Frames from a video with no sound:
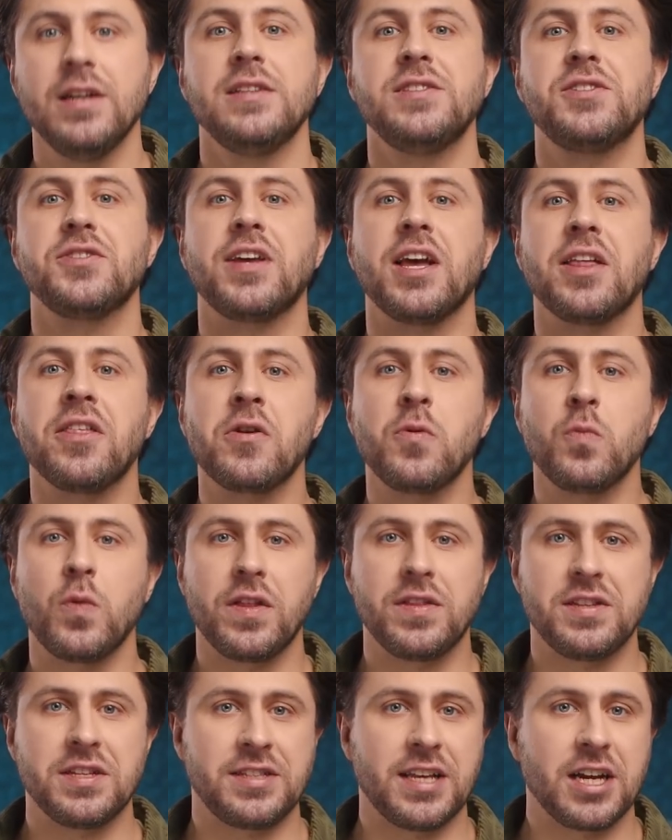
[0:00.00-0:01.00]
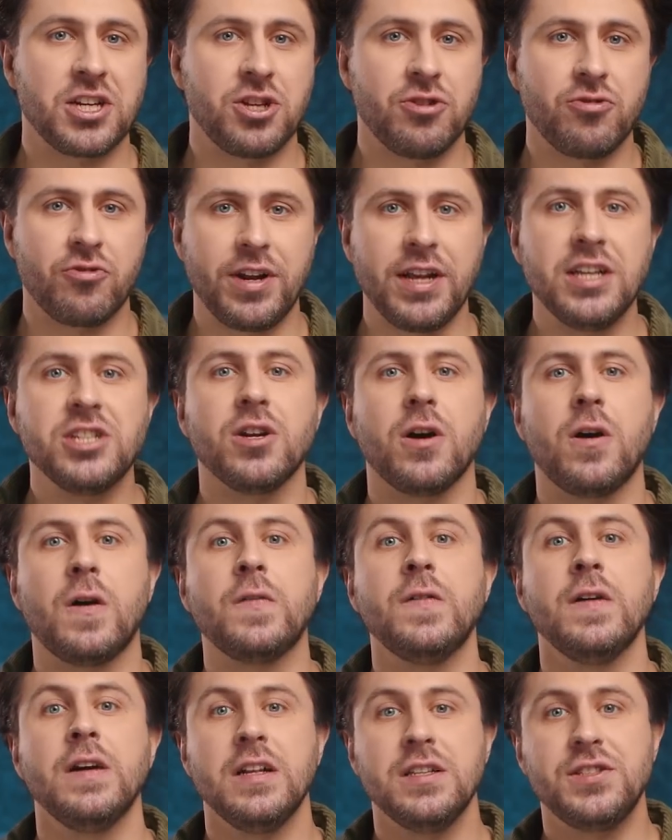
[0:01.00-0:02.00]
together with detection range
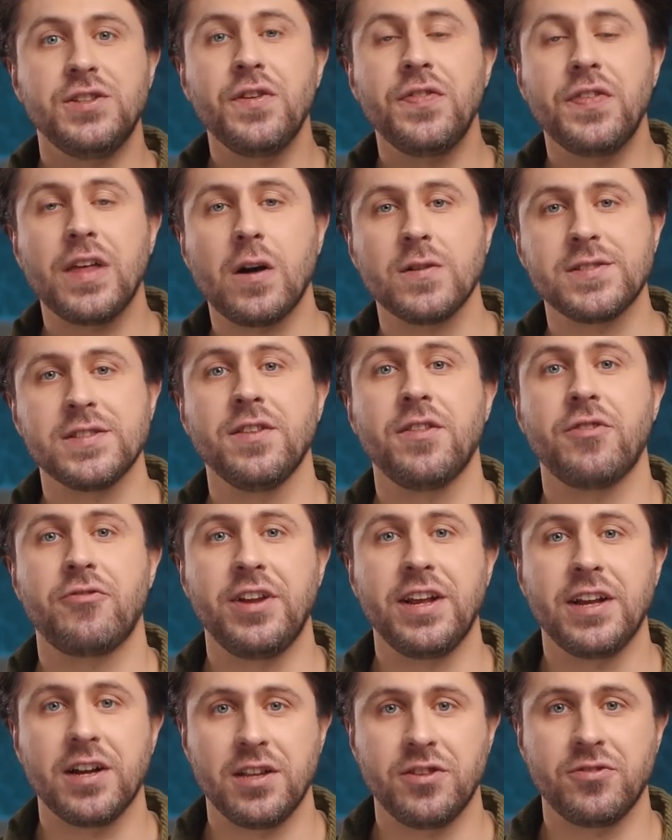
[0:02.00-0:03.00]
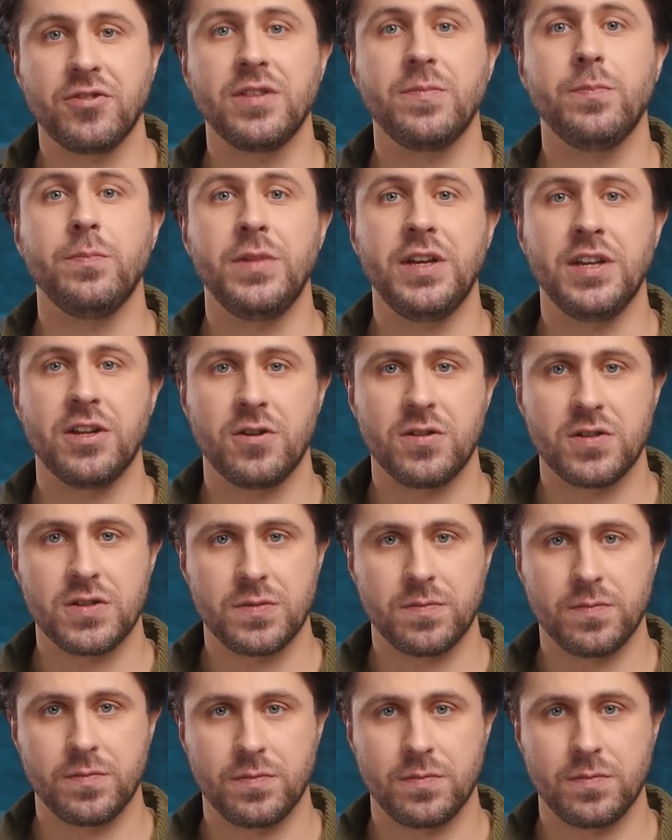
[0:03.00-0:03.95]
of 2,300 meters.